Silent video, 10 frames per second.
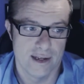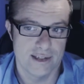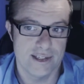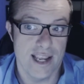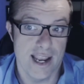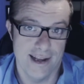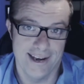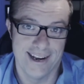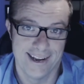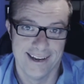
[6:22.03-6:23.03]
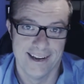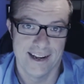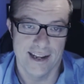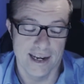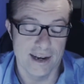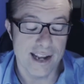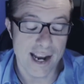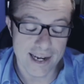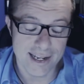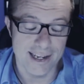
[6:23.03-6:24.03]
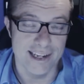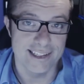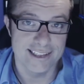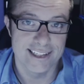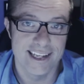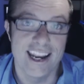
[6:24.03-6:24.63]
Sad. And it kind of is.